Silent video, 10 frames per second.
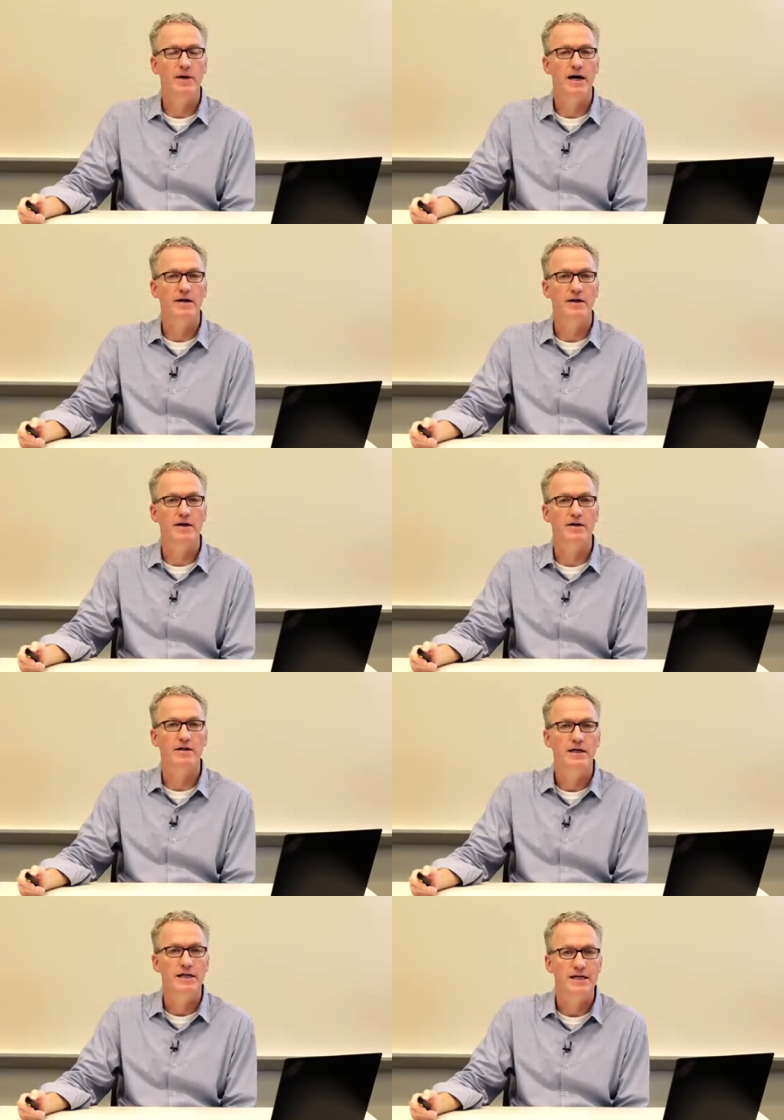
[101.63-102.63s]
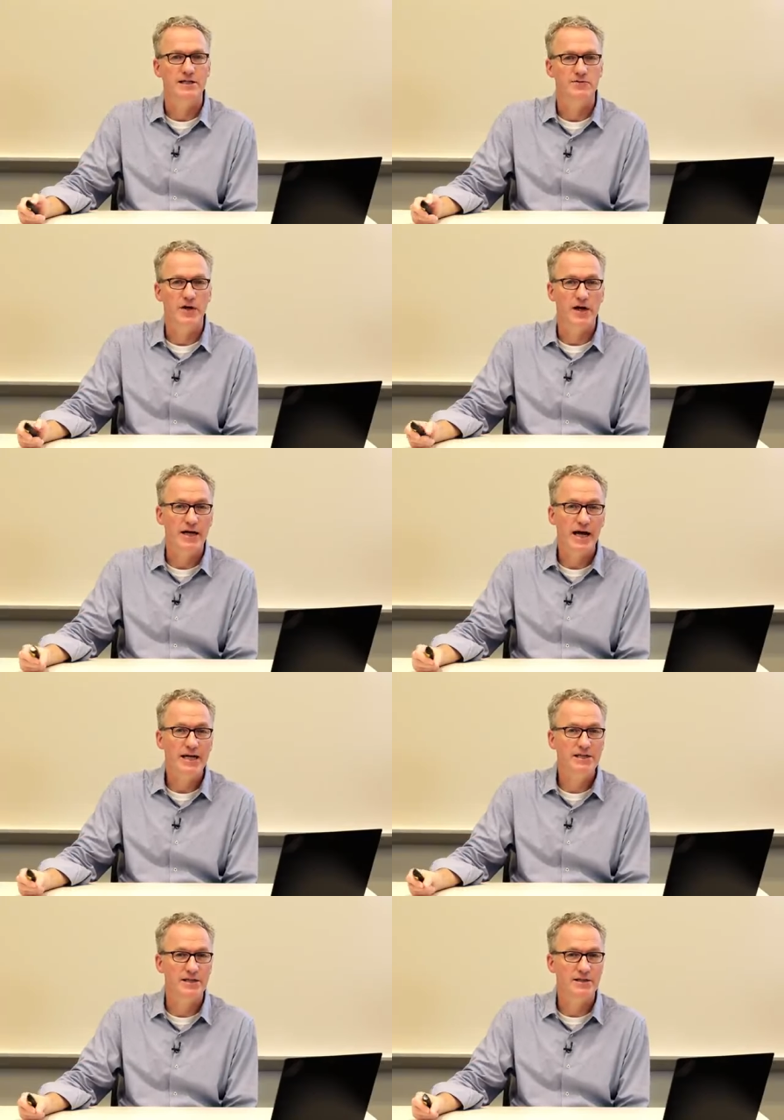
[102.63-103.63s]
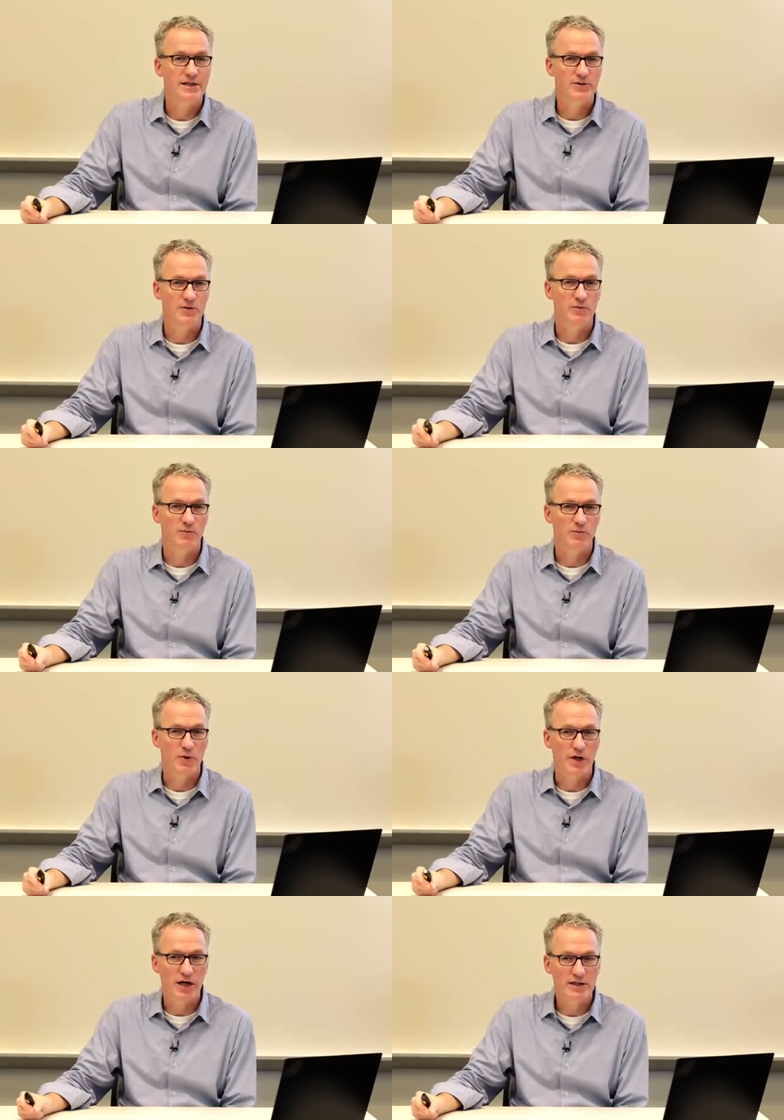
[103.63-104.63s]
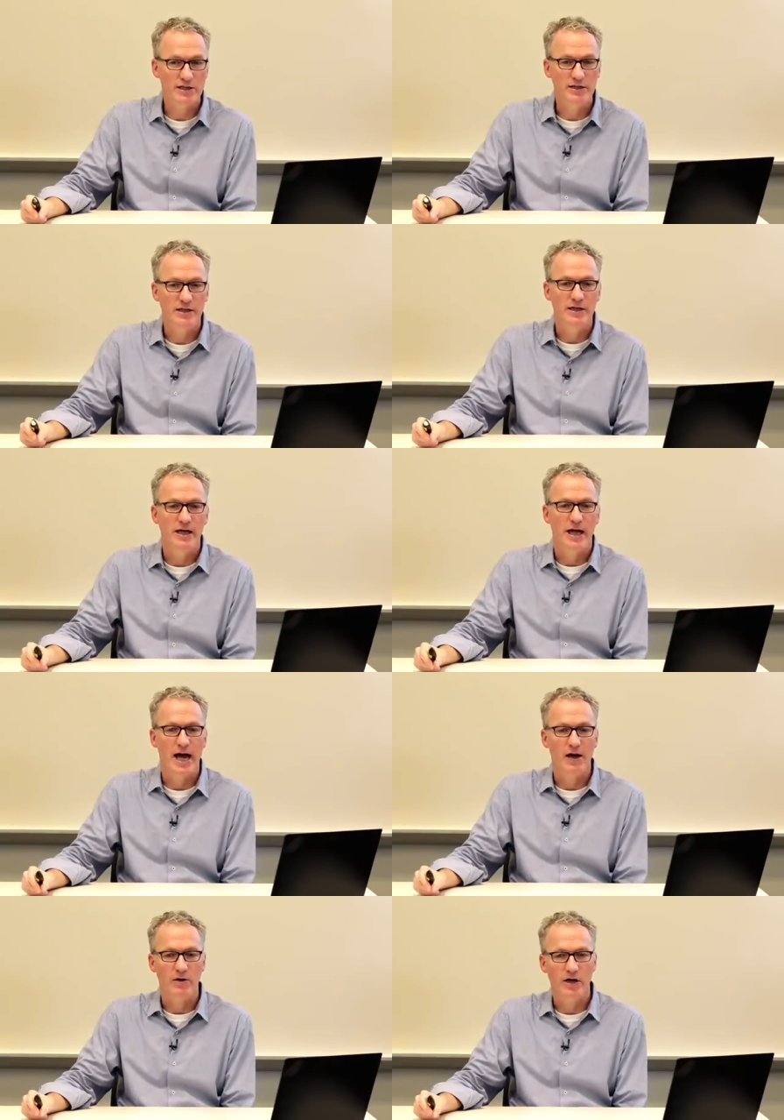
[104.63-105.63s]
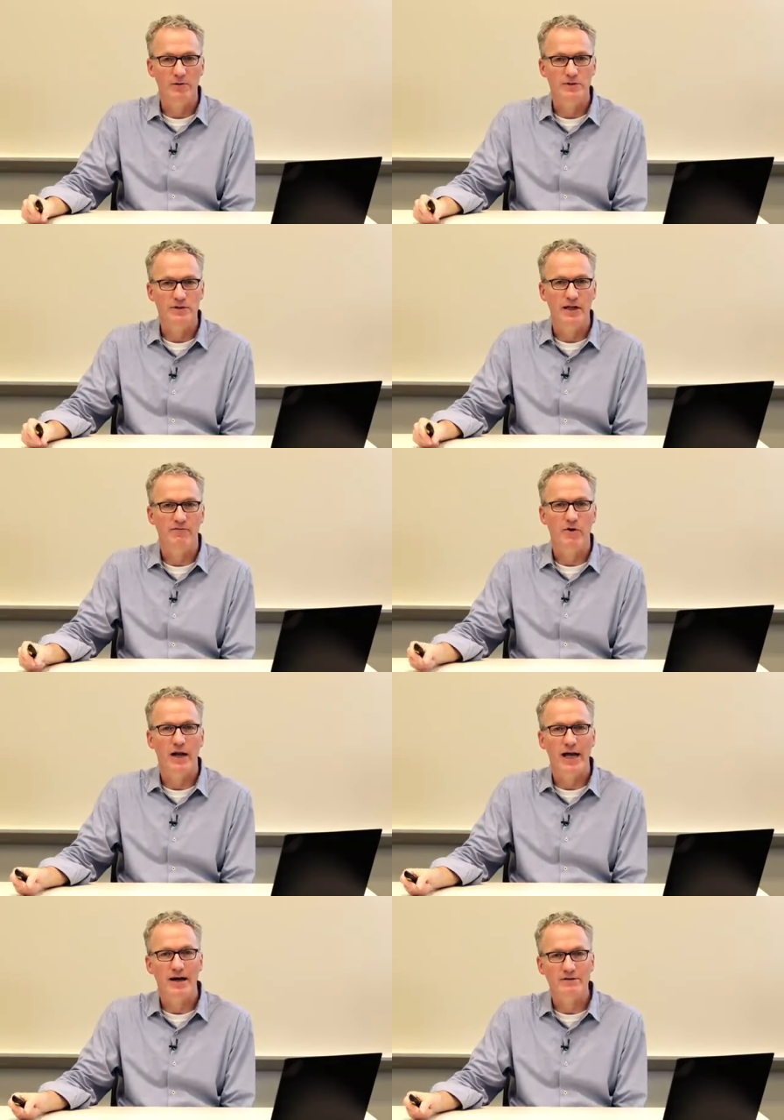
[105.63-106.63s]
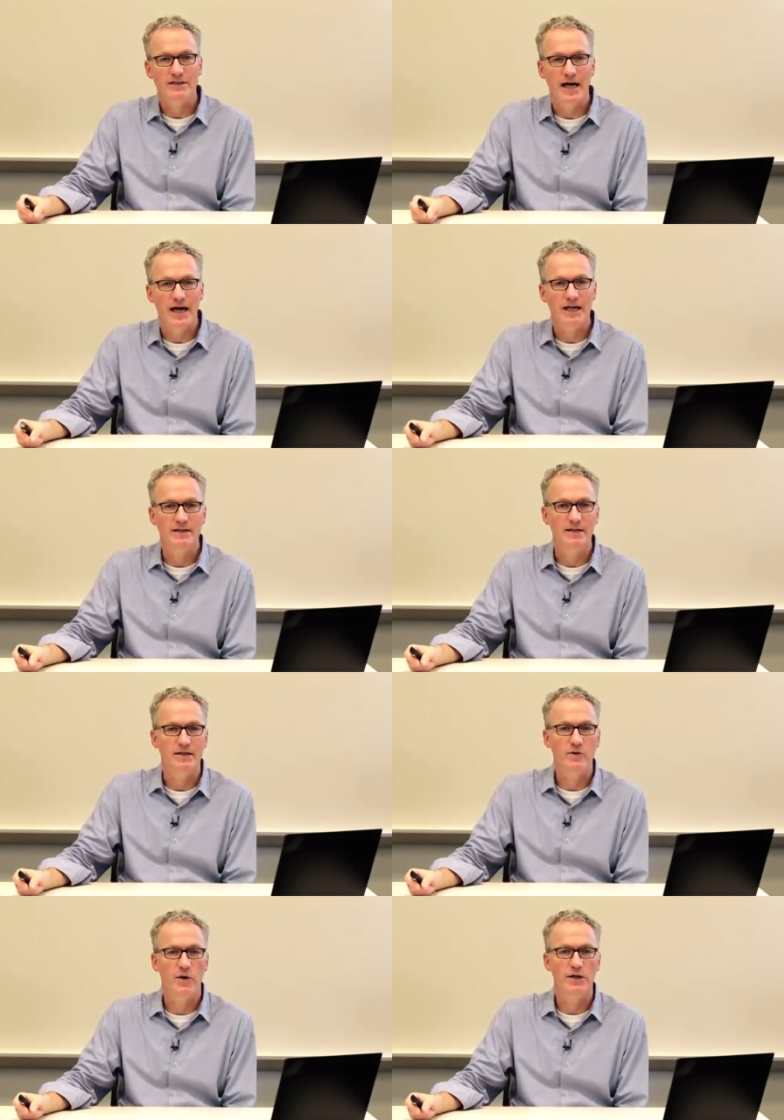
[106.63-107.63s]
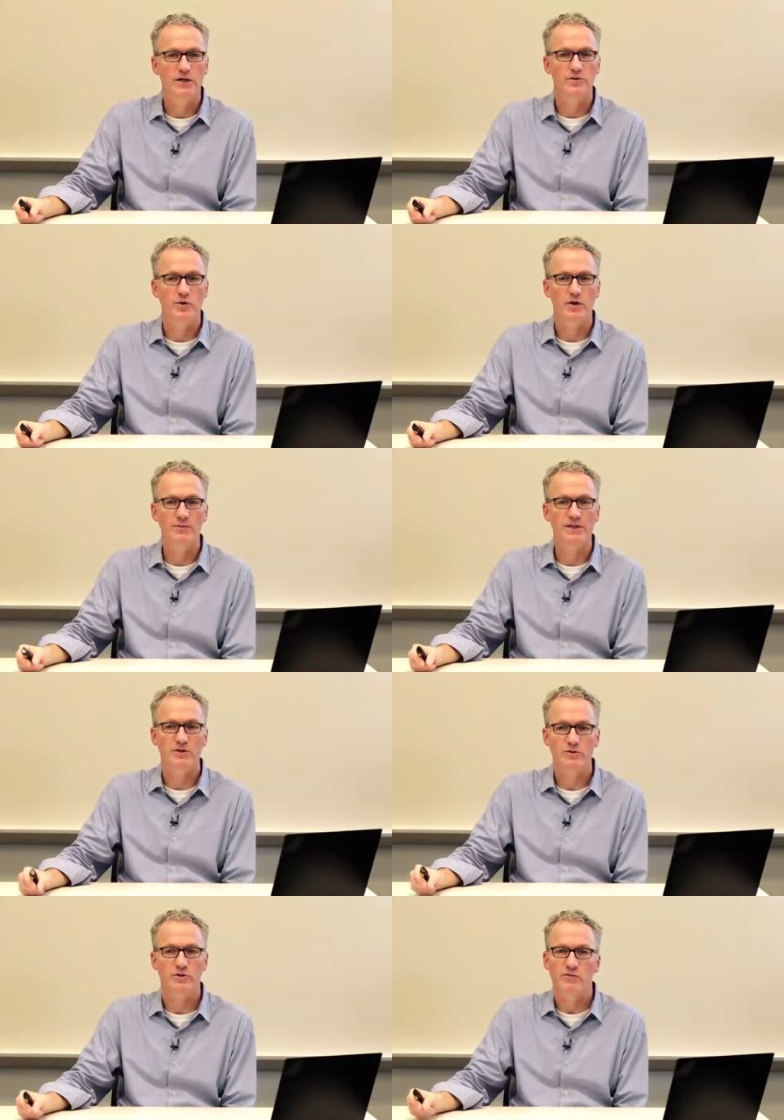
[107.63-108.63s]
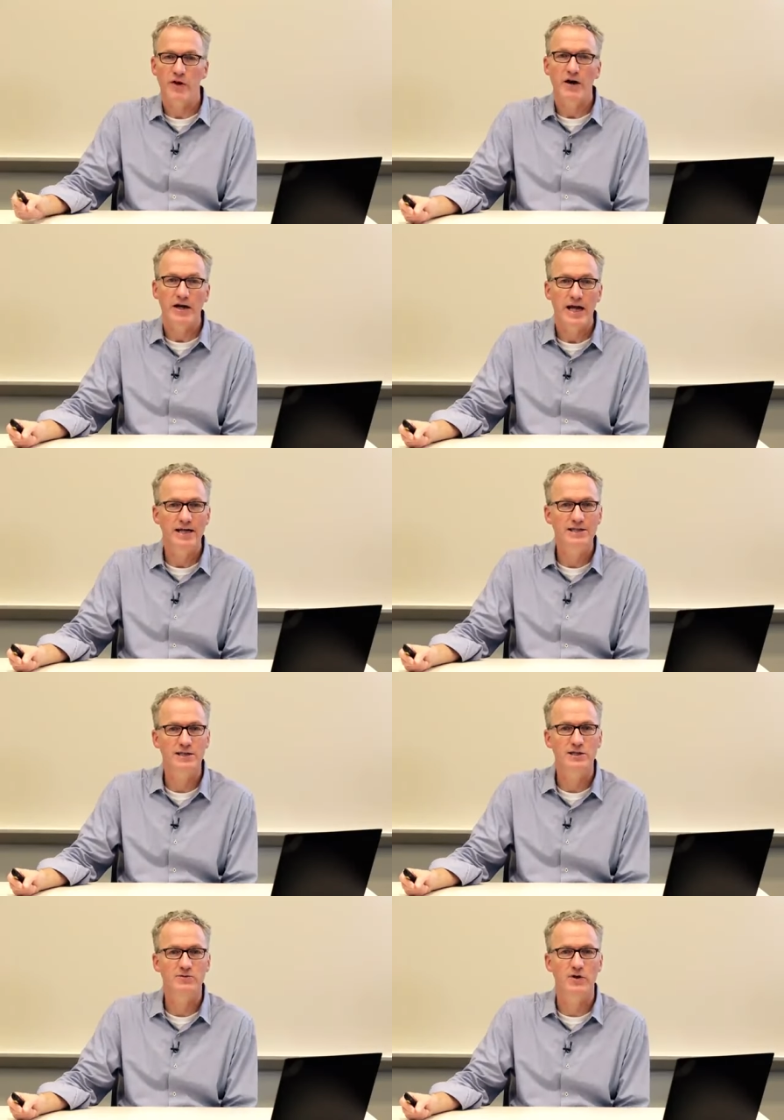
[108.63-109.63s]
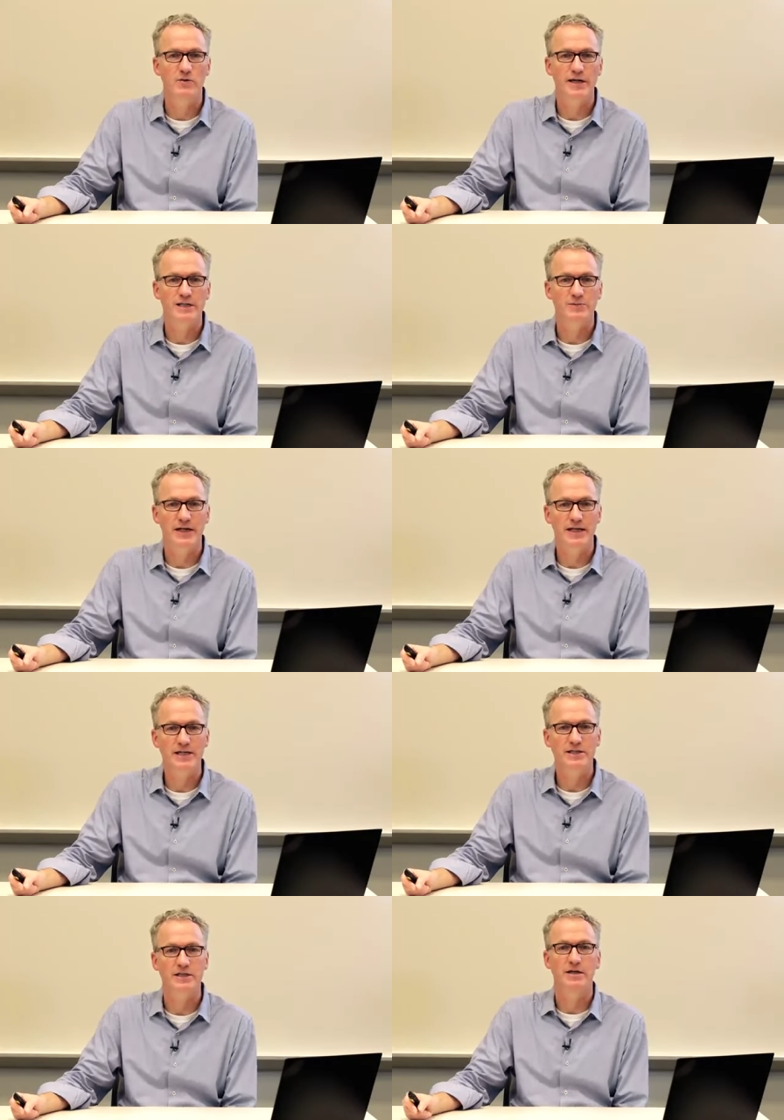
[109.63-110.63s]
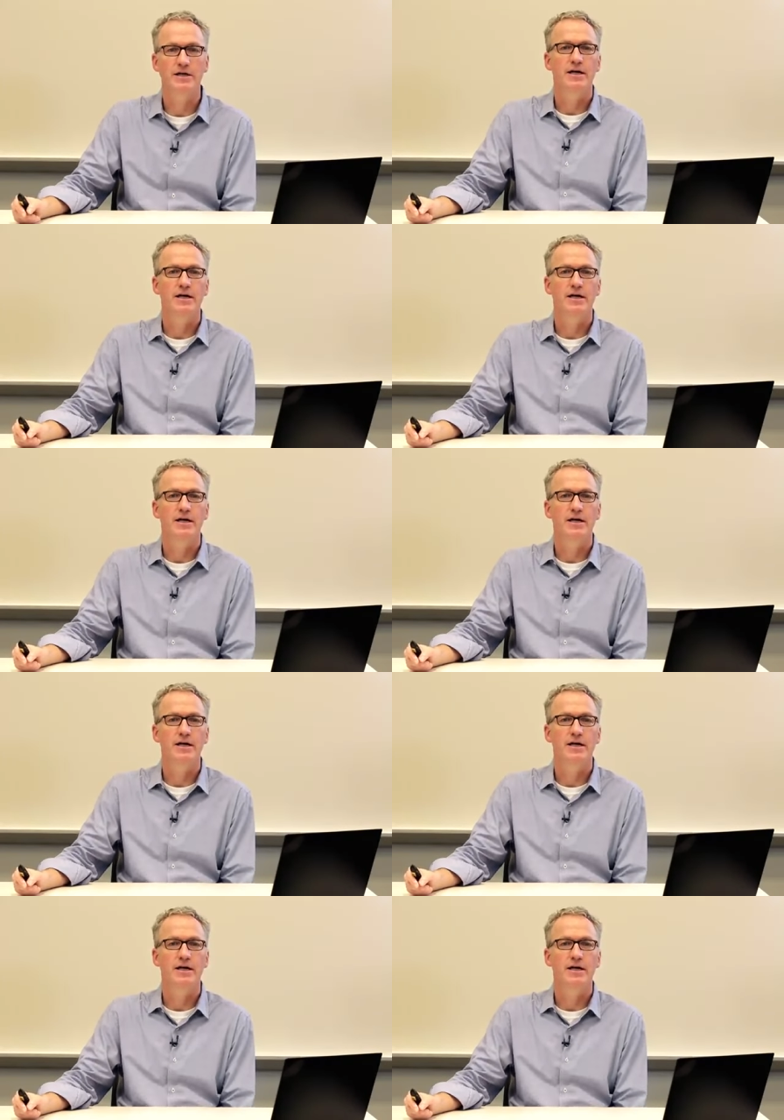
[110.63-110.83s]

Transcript: about here is variation. These are production outcomes that fall outside the quality control limits. Those are variations from expectation.